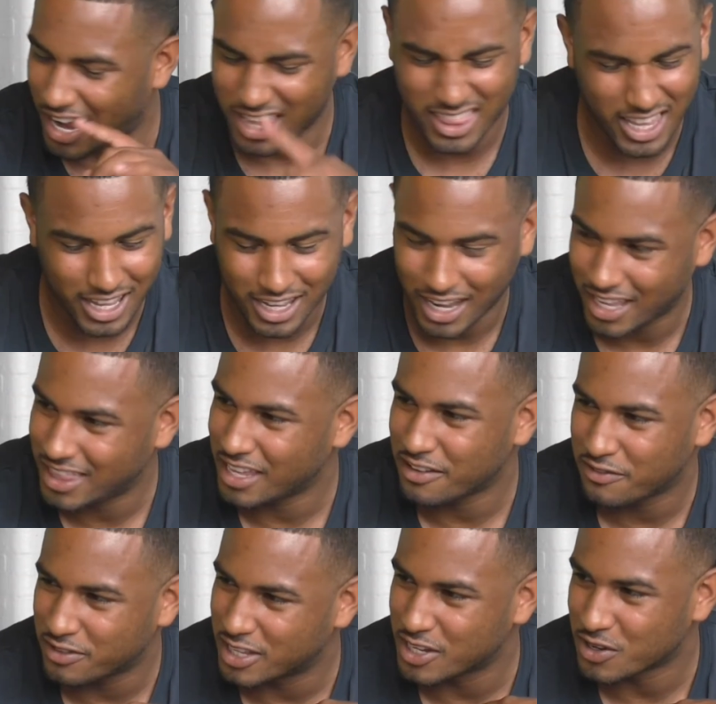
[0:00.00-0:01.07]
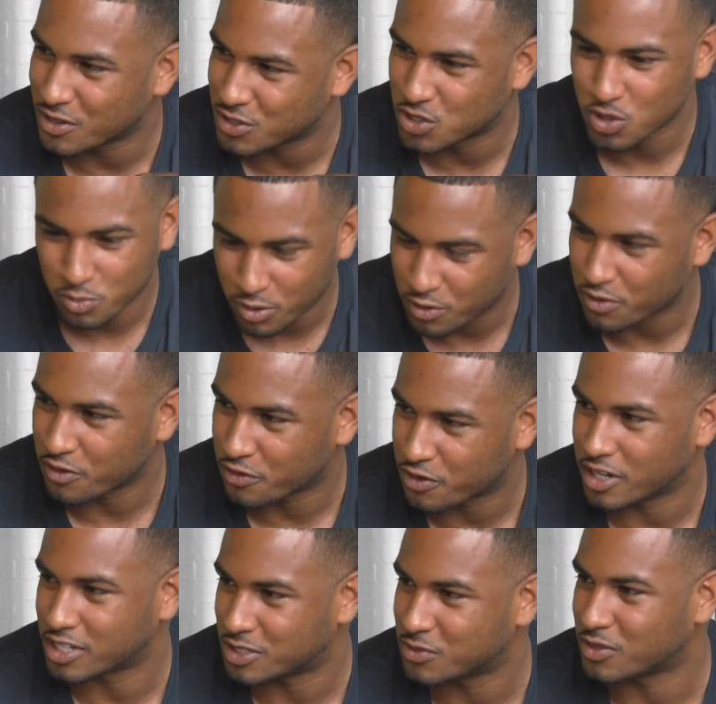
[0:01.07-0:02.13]
I like feeling super
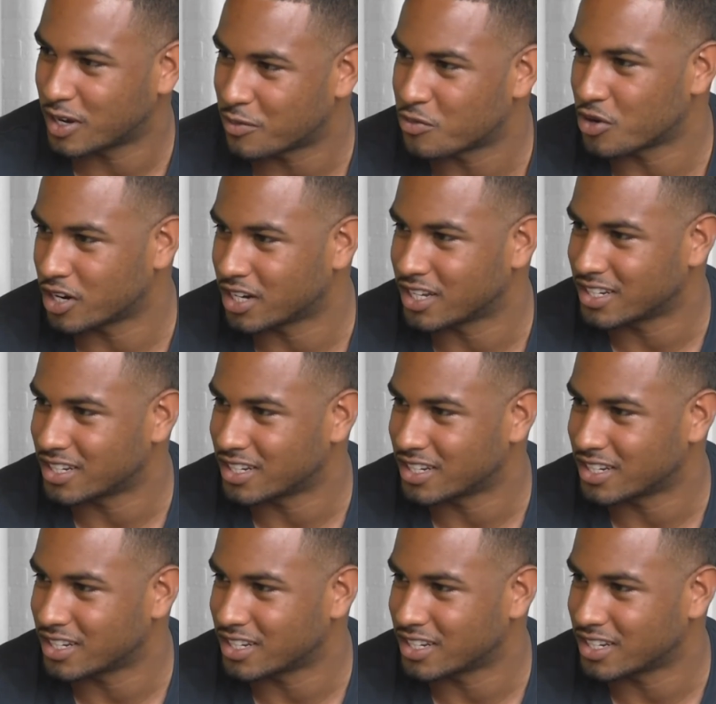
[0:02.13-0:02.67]
refreshed when I'm running.